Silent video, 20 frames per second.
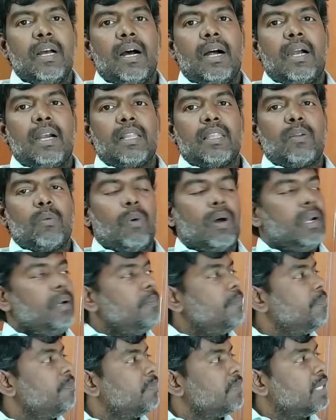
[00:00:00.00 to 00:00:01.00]
another one
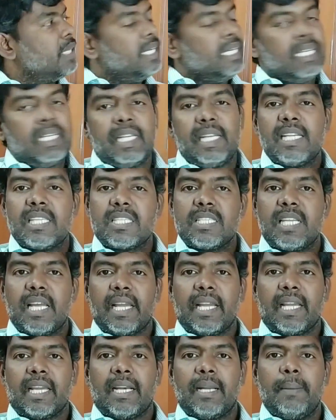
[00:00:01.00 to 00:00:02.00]
in TS
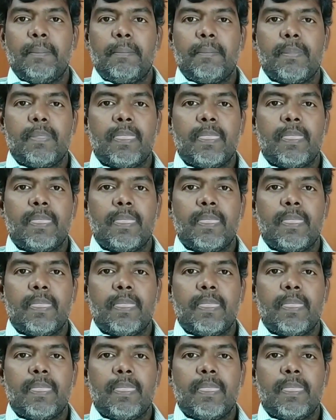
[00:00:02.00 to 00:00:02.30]
diagram.